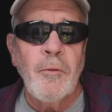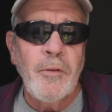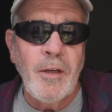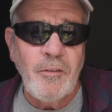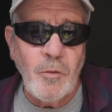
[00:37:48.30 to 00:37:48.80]

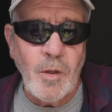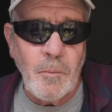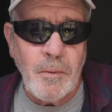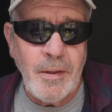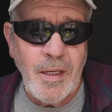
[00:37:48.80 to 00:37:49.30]
Couple things I
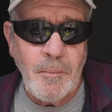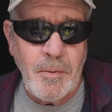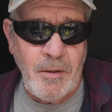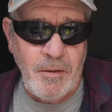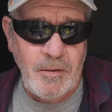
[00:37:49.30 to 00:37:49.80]
want to bring
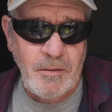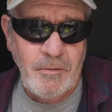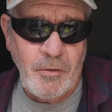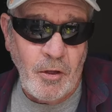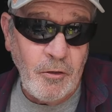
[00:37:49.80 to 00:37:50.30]
up
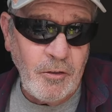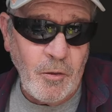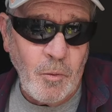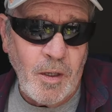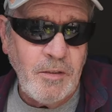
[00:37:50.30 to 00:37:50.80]
here for
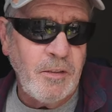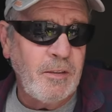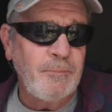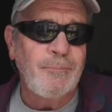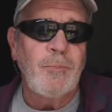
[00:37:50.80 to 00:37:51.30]
those that are
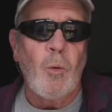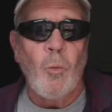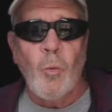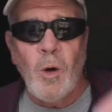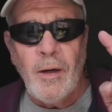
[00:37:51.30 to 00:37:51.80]
watching.
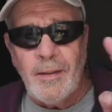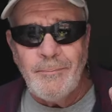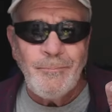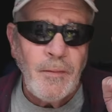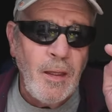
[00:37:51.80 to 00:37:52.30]

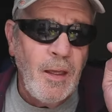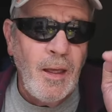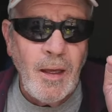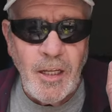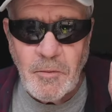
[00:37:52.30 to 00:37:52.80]
One
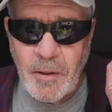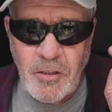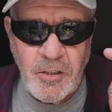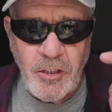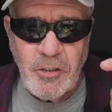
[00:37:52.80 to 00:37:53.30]
is
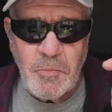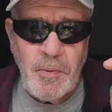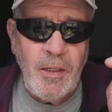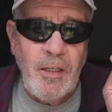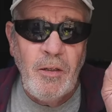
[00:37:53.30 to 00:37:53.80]
my shutter
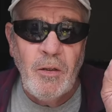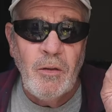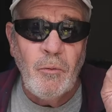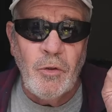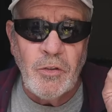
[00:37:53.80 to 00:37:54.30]

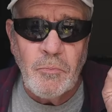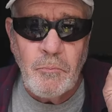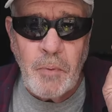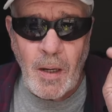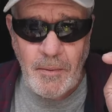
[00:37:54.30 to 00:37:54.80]
speed
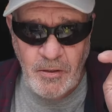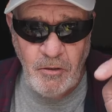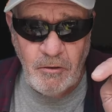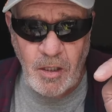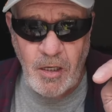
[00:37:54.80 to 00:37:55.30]
was
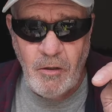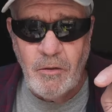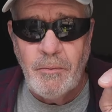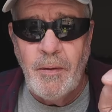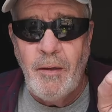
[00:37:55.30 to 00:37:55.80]
probably too
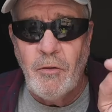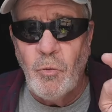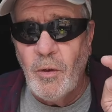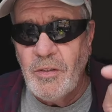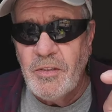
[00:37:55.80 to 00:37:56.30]
low. It
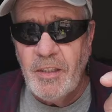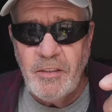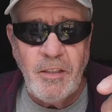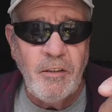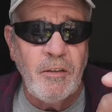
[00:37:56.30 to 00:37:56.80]
was
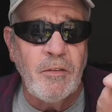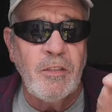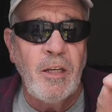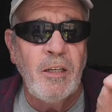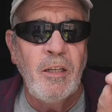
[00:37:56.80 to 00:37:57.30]
1/60th
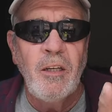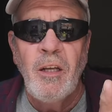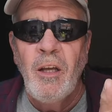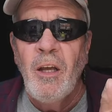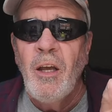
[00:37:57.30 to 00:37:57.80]
of a
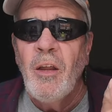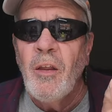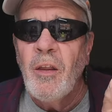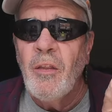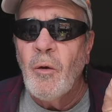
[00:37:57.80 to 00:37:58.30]
second.
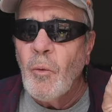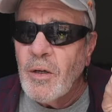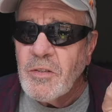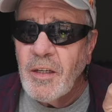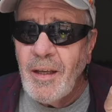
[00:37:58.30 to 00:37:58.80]
There
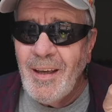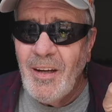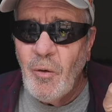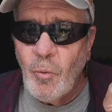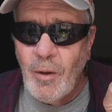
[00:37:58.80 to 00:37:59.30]
wasn't
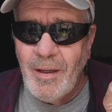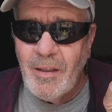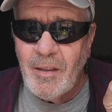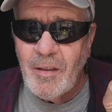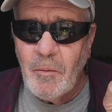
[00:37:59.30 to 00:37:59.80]
any
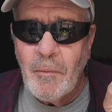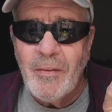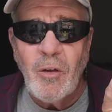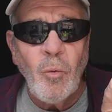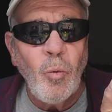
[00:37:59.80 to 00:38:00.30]
wind,
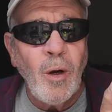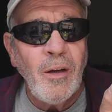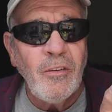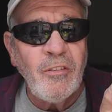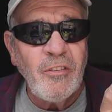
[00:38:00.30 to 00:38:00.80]
but there
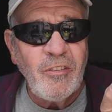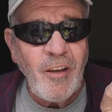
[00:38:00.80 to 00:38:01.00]
was